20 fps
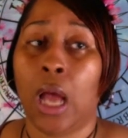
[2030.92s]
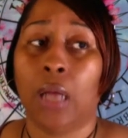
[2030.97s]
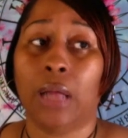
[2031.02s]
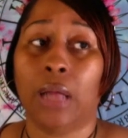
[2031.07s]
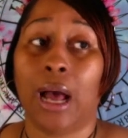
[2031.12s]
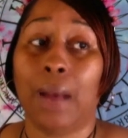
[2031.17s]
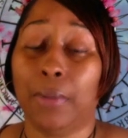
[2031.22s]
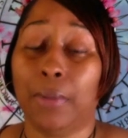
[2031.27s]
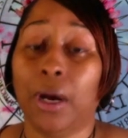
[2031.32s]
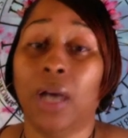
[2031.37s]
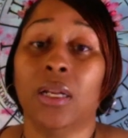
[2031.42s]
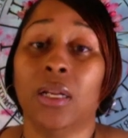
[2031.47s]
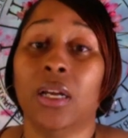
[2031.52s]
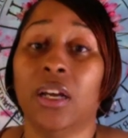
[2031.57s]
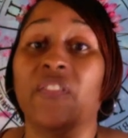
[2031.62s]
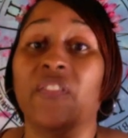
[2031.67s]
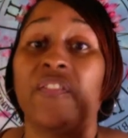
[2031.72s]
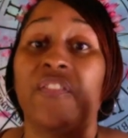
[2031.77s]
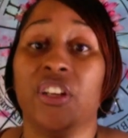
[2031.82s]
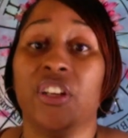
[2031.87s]
I'm going
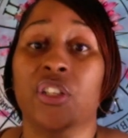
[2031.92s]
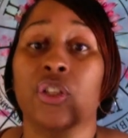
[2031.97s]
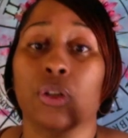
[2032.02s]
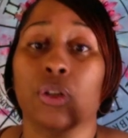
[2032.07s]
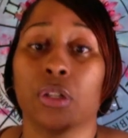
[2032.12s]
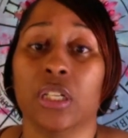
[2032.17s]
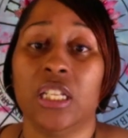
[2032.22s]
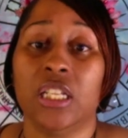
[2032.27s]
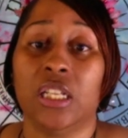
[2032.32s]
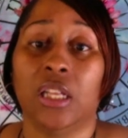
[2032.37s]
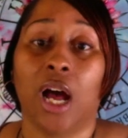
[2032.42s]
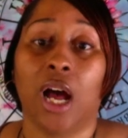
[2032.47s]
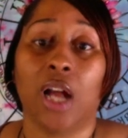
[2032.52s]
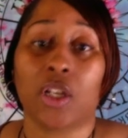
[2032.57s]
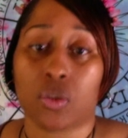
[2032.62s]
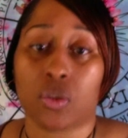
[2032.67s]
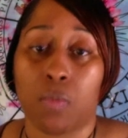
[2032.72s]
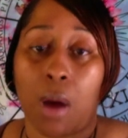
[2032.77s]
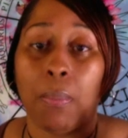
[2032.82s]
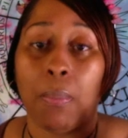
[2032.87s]
to eventually
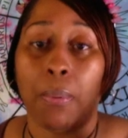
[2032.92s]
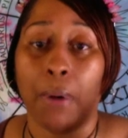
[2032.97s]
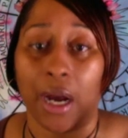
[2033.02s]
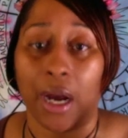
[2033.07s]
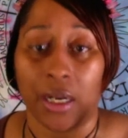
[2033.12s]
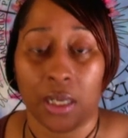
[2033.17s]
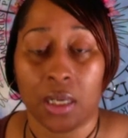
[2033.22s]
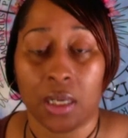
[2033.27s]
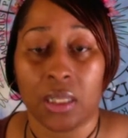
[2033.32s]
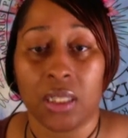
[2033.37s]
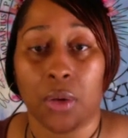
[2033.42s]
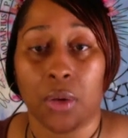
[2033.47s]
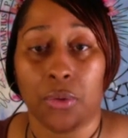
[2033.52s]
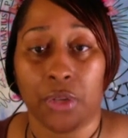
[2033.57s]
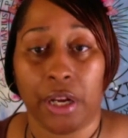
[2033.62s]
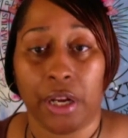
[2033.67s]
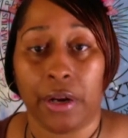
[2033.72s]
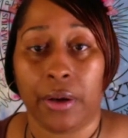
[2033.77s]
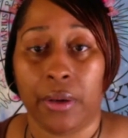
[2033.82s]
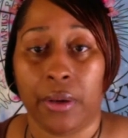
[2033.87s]
launch my products on
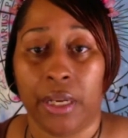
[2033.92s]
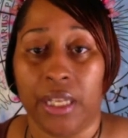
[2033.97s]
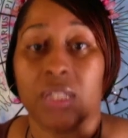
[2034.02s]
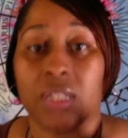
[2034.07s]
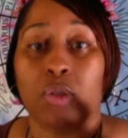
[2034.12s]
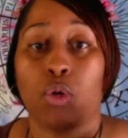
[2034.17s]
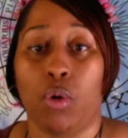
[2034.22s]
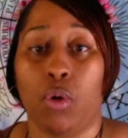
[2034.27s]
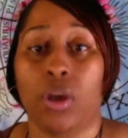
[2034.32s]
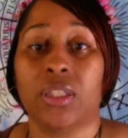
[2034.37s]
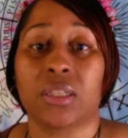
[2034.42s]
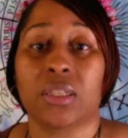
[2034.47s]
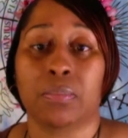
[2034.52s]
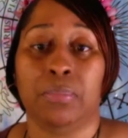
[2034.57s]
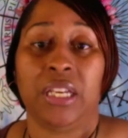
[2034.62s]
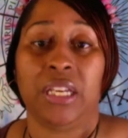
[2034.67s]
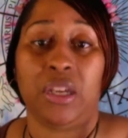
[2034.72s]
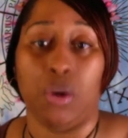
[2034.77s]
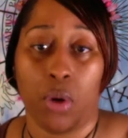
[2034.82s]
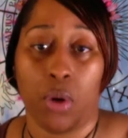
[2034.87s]
there. It's going to
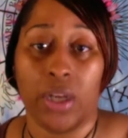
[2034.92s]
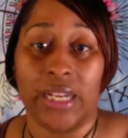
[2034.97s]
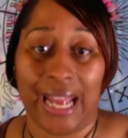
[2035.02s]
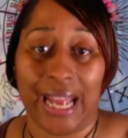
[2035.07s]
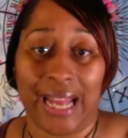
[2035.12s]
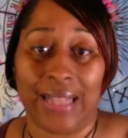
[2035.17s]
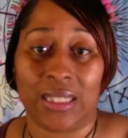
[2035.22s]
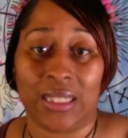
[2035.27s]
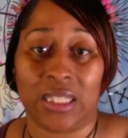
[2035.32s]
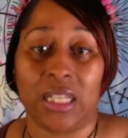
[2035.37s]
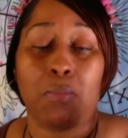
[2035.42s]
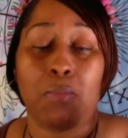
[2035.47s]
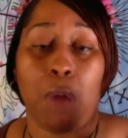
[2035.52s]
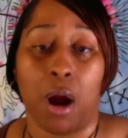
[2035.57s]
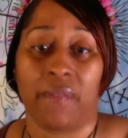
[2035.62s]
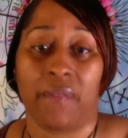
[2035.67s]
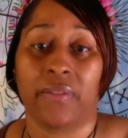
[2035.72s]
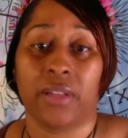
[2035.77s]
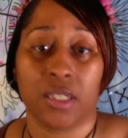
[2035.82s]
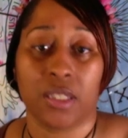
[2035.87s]
be on Etsy.
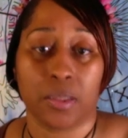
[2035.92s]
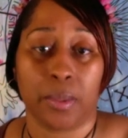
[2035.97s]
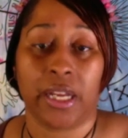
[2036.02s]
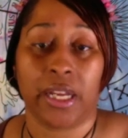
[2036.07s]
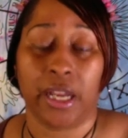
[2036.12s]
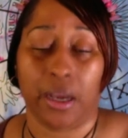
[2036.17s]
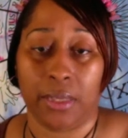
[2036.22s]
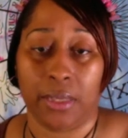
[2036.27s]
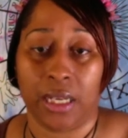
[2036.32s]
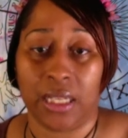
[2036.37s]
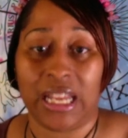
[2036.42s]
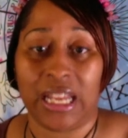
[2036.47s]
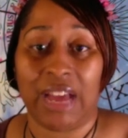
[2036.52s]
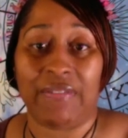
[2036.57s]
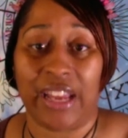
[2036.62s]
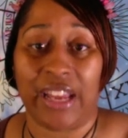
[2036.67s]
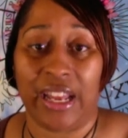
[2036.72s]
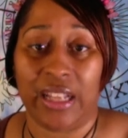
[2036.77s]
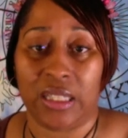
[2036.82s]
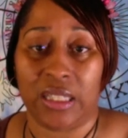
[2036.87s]
Marvelous Madame does have
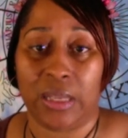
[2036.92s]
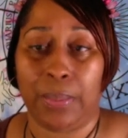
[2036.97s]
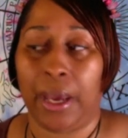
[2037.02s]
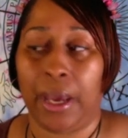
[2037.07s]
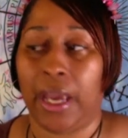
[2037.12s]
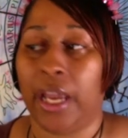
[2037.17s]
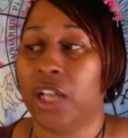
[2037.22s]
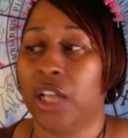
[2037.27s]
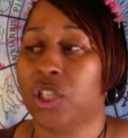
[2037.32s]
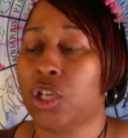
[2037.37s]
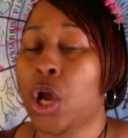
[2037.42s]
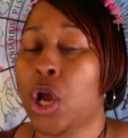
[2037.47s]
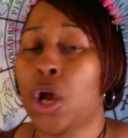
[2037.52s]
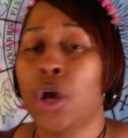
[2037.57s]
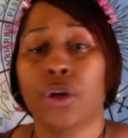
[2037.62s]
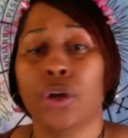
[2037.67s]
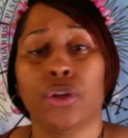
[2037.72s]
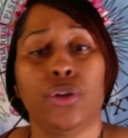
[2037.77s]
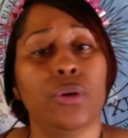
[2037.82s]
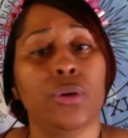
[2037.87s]
an Etsy page.
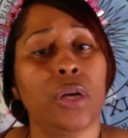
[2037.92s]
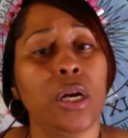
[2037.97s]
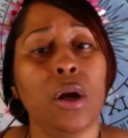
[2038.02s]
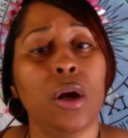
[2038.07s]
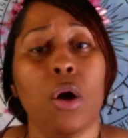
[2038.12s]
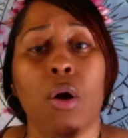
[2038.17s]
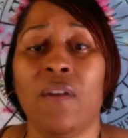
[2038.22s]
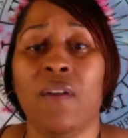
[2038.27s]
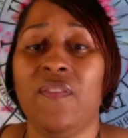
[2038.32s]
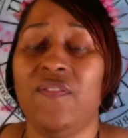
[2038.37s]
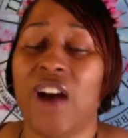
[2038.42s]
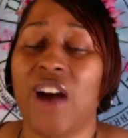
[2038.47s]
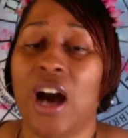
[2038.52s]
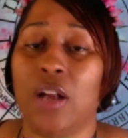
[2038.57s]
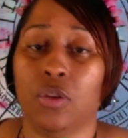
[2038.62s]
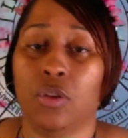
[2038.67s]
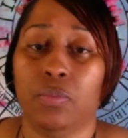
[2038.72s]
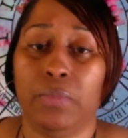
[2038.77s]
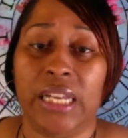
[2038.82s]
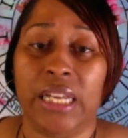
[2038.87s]
You can go and
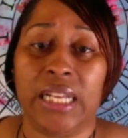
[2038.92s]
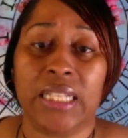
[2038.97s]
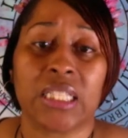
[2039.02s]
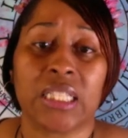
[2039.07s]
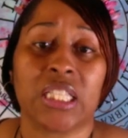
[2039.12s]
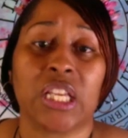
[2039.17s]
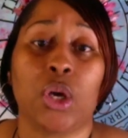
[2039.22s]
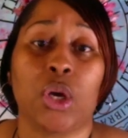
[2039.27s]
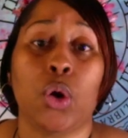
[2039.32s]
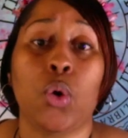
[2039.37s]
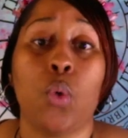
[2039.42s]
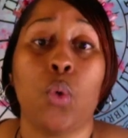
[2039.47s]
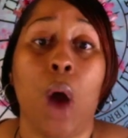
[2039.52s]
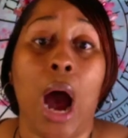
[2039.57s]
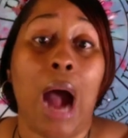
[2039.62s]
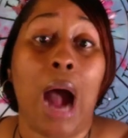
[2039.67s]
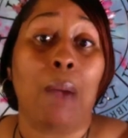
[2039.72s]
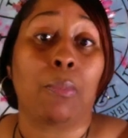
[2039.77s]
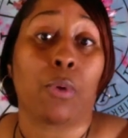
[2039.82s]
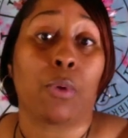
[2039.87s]
follow me and see who
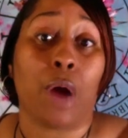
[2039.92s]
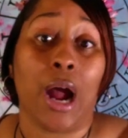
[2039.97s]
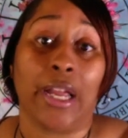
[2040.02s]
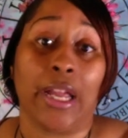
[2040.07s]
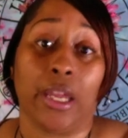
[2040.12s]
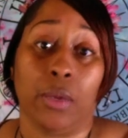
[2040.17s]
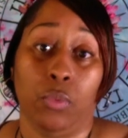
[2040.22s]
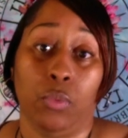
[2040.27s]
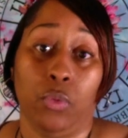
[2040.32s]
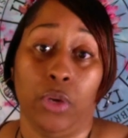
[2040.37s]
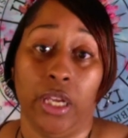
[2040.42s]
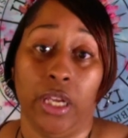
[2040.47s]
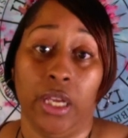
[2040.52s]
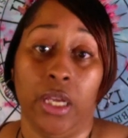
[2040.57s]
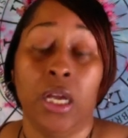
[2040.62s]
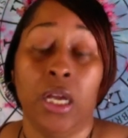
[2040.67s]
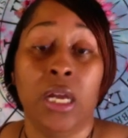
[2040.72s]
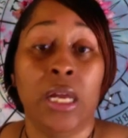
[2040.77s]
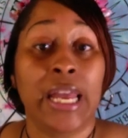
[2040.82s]
I'm rocking with.